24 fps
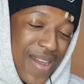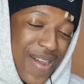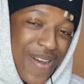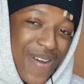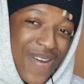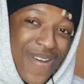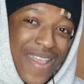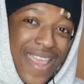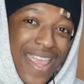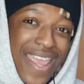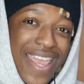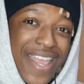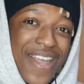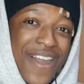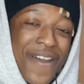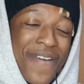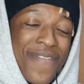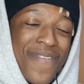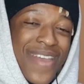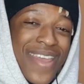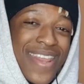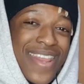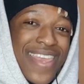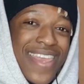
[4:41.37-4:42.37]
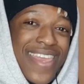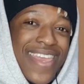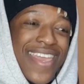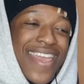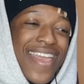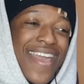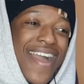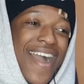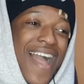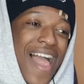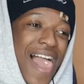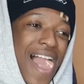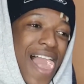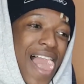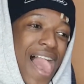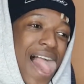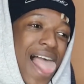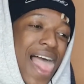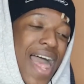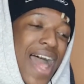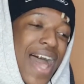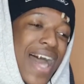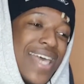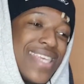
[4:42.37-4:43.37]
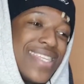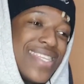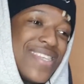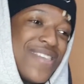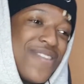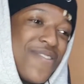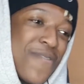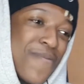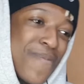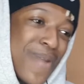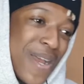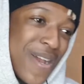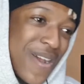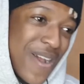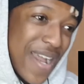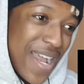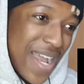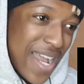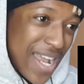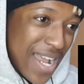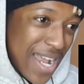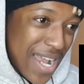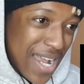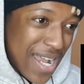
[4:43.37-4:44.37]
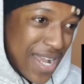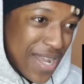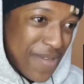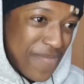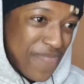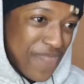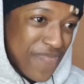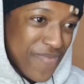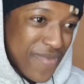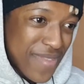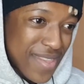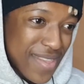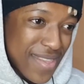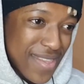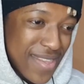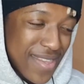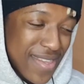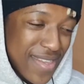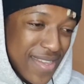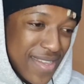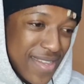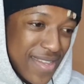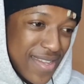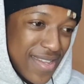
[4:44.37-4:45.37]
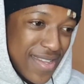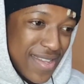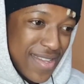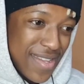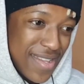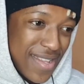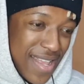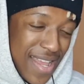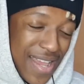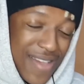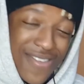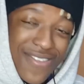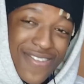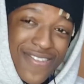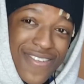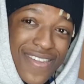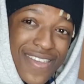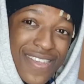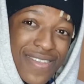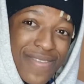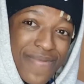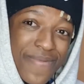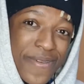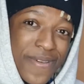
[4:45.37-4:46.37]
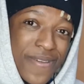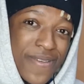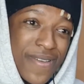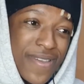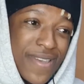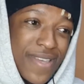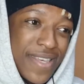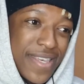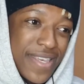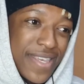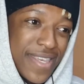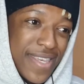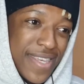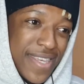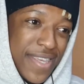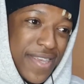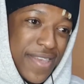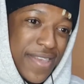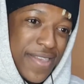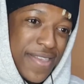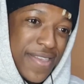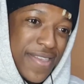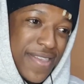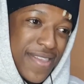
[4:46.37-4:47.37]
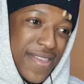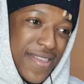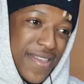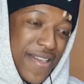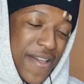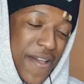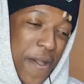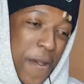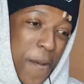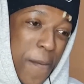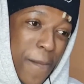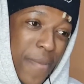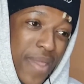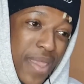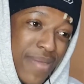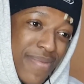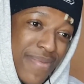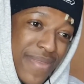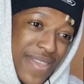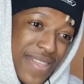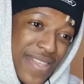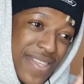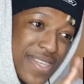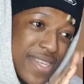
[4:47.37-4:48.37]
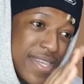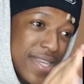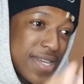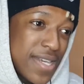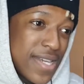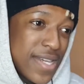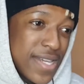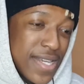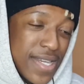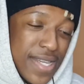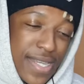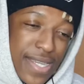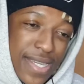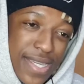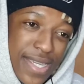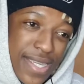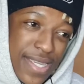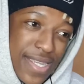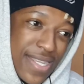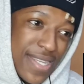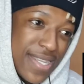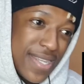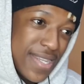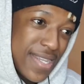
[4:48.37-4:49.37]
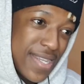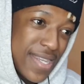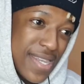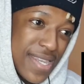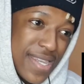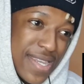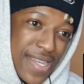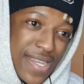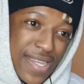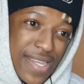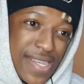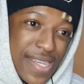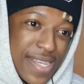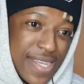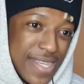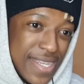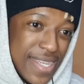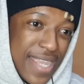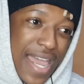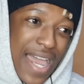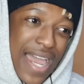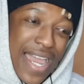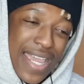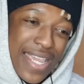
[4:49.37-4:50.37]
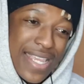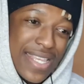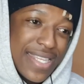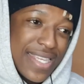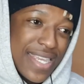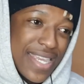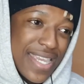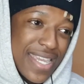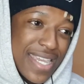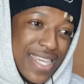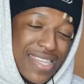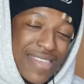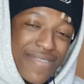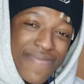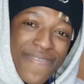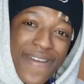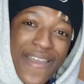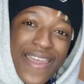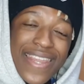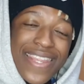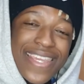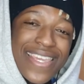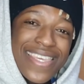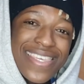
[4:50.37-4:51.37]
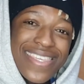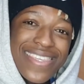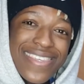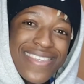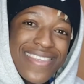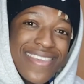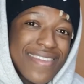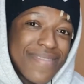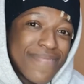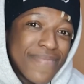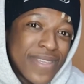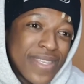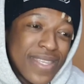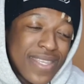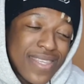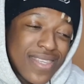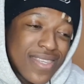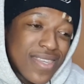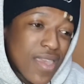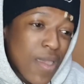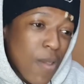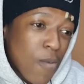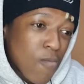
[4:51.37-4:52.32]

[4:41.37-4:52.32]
Okay, Cole Bennett. I see you, bro. That was crazy, bro. Maybe it's a sign saying he's fighting his demons?